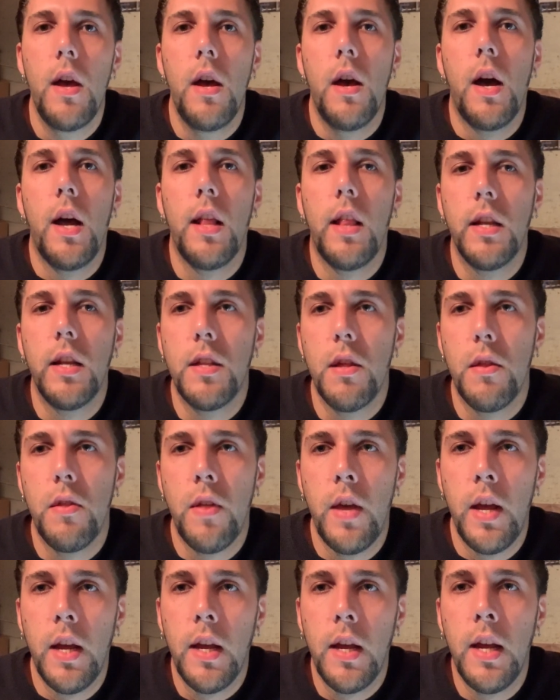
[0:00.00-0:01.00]
I'd like to
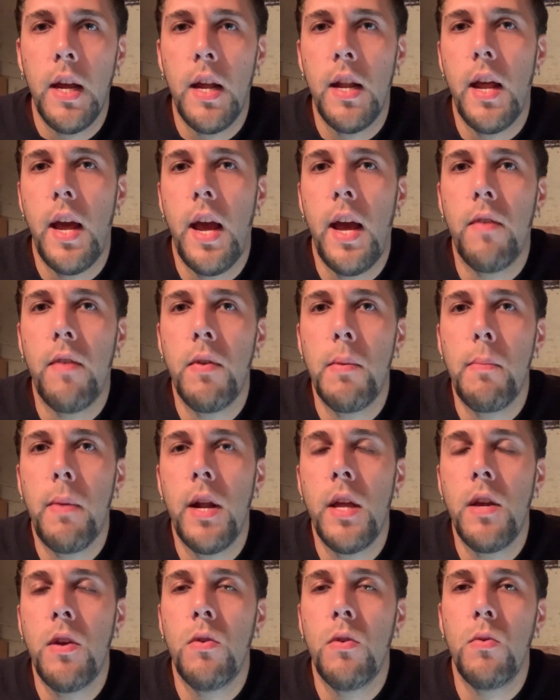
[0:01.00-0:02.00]
thank again
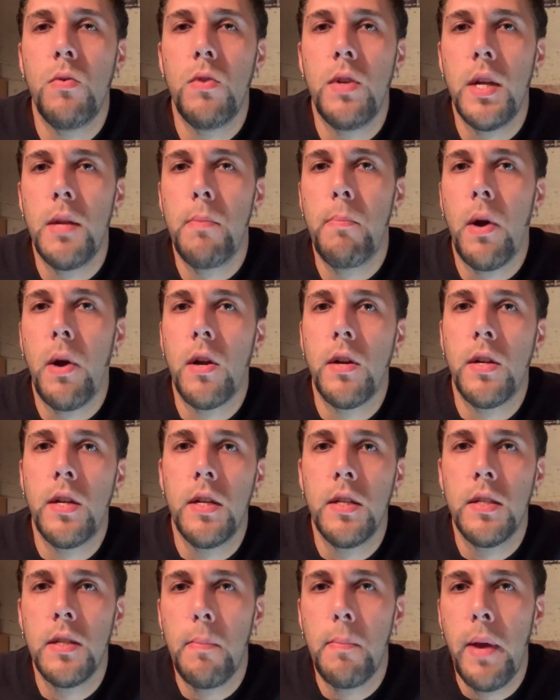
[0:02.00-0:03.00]
everybody who did
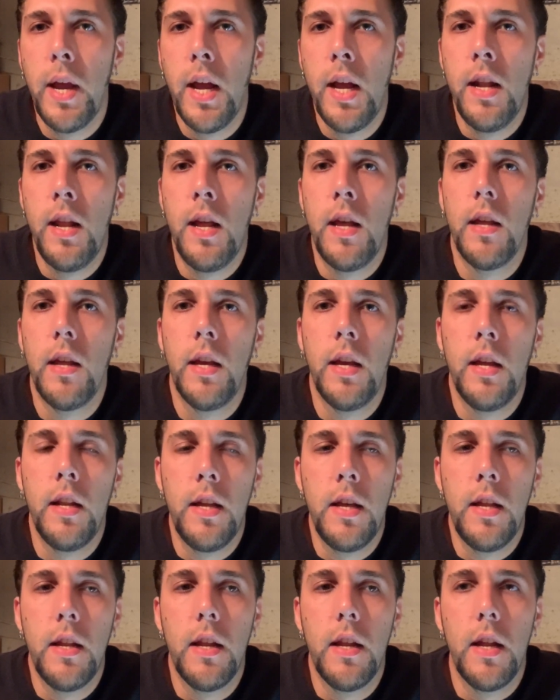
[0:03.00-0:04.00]
participate in
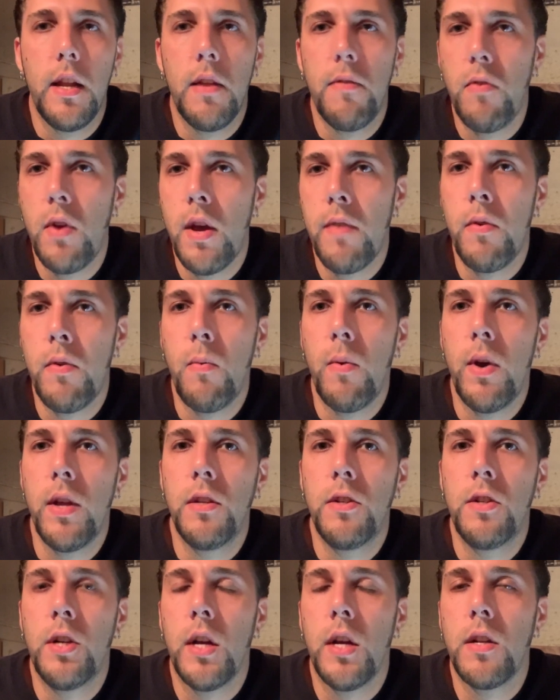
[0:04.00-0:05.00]
it. And if you haven't went
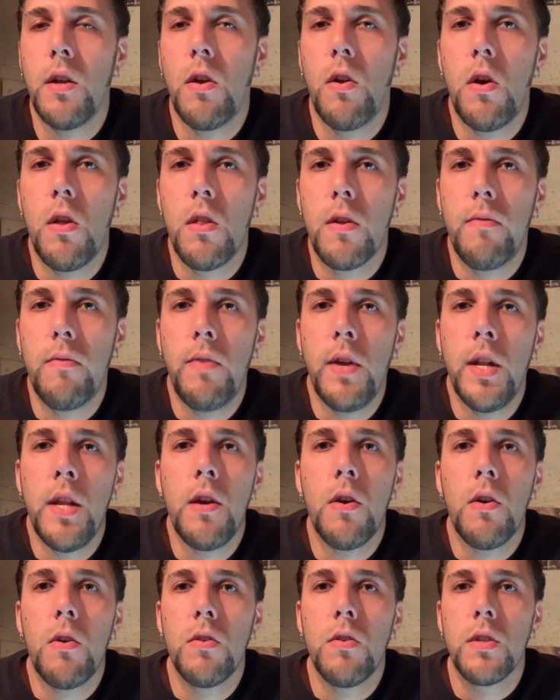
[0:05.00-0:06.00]
and checked out all their
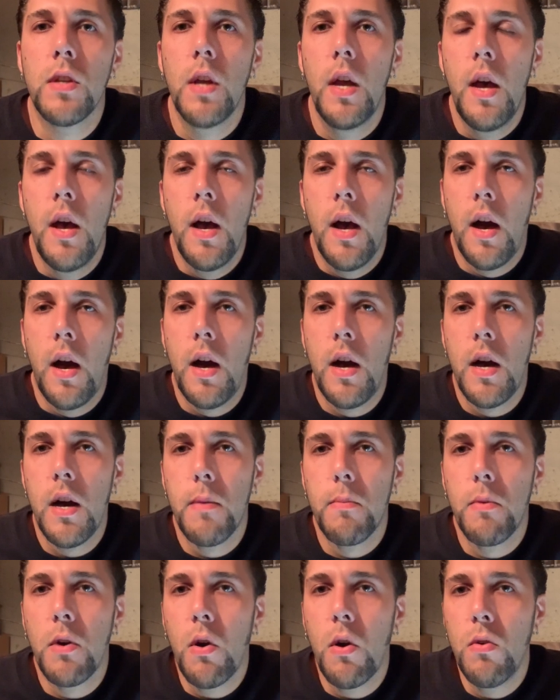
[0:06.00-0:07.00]
videos,
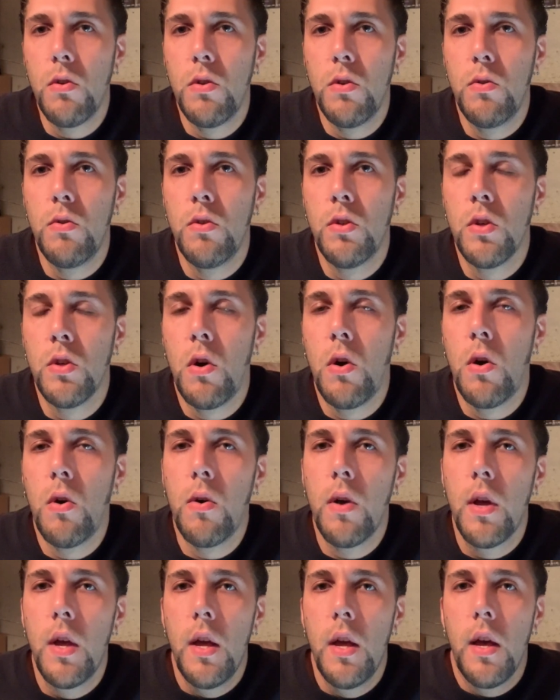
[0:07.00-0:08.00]
go do
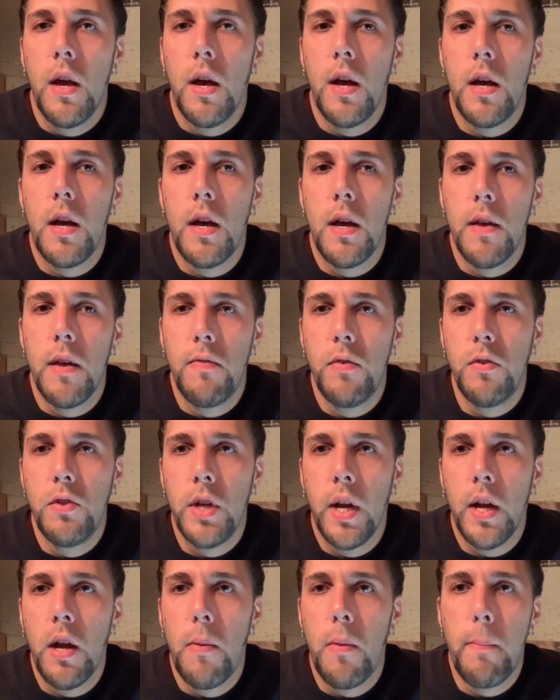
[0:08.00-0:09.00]
so. If you
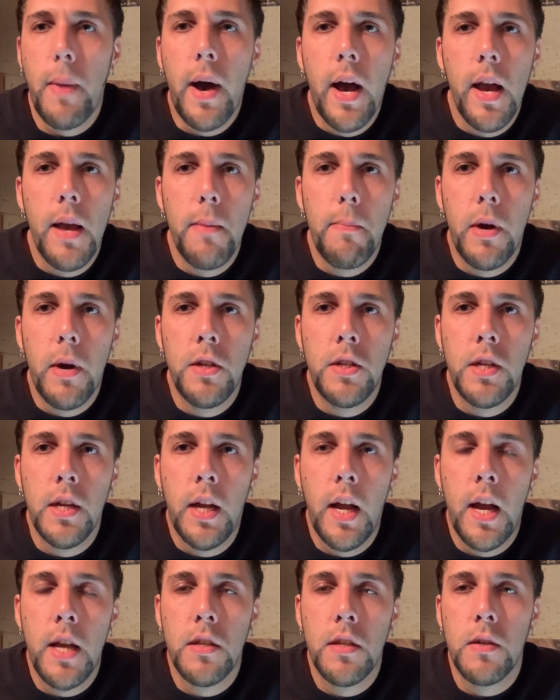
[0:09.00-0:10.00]
check out my budget
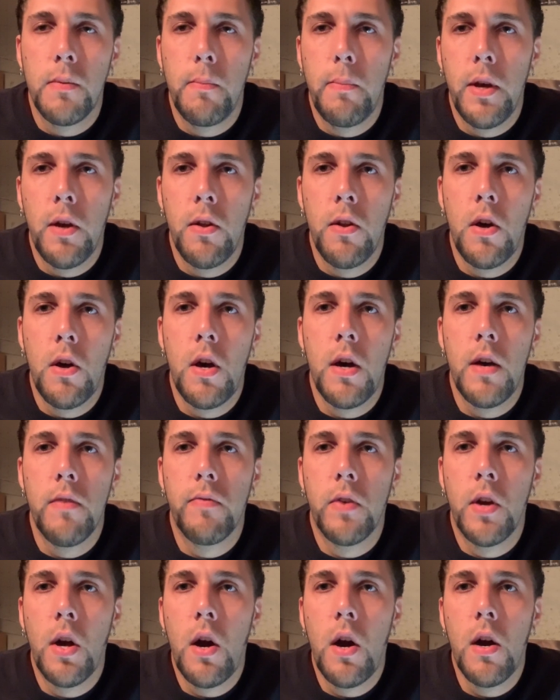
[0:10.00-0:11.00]
gasser build
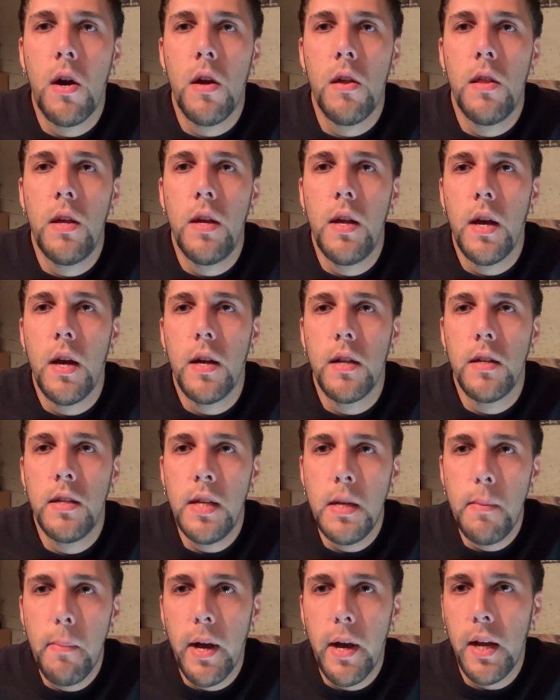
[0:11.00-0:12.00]
off car, the
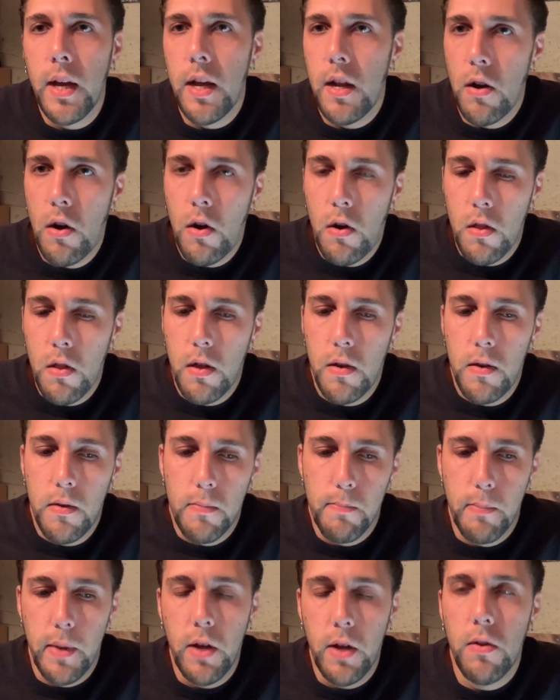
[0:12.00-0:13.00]
T-Bucket, all
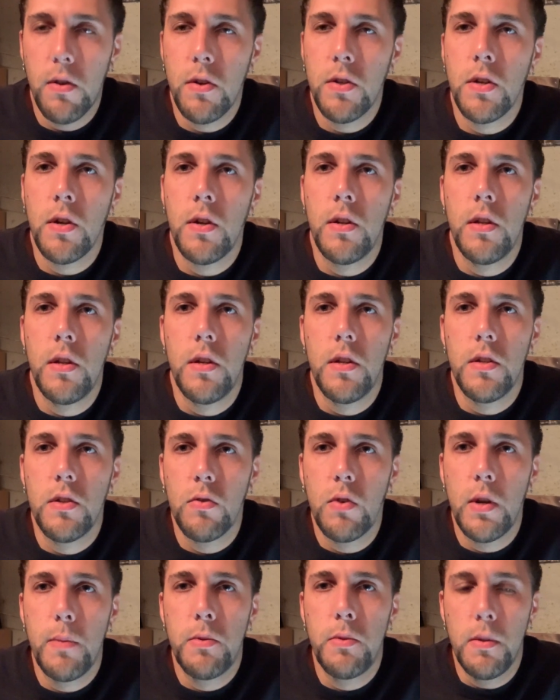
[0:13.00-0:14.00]
the builders are in the
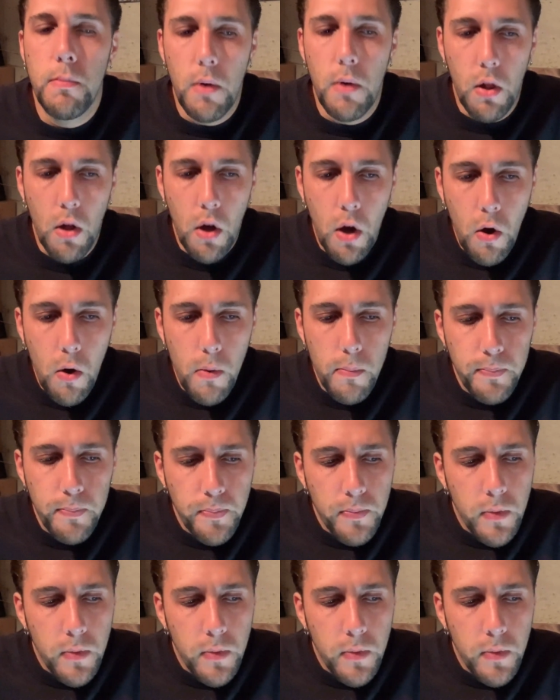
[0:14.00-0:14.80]
description below.